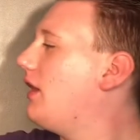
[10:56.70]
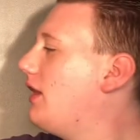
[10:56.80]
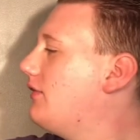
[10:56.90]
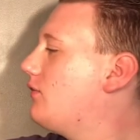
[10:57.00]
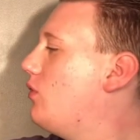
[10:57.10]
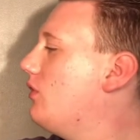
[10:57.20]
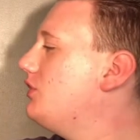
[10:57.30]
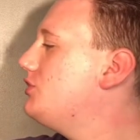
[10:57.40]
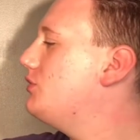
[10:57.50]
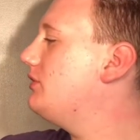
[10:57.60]
And of
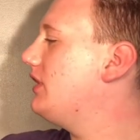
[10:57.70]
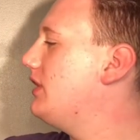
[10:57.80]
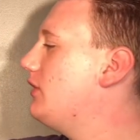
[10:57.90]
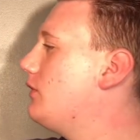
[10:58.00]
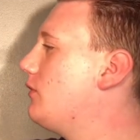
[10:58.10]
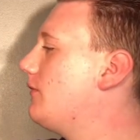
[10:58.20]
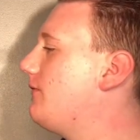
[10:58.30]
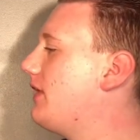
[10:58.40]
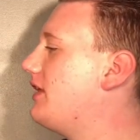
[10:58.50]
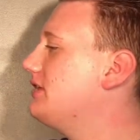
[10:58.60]
course you will need your
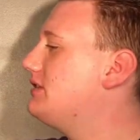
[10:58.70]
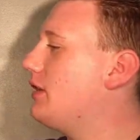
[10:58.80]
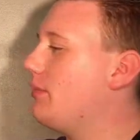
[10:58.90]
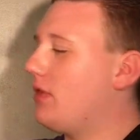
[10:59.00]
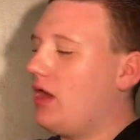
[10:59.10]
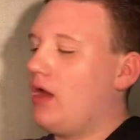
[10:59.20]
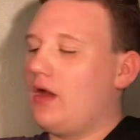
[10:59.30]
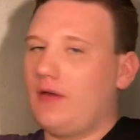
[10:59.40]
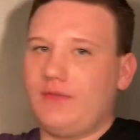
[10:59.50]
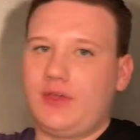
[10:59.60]
Phantom
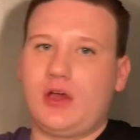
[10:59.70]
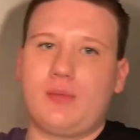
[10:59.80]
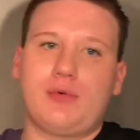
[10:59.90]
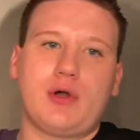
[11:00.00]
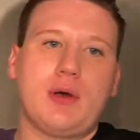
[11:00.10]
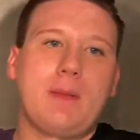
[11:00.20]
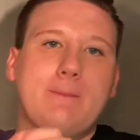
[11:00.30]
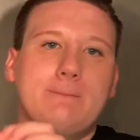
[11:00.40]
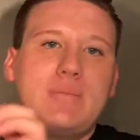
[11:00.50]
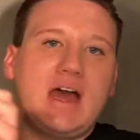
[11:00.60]
of the Opera
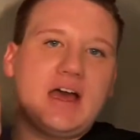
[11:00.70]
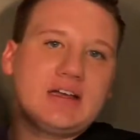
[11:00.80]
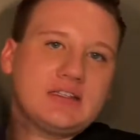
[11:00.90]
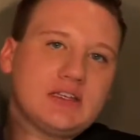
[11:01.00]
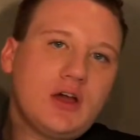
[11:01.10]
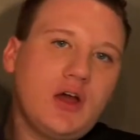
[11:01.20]
mask.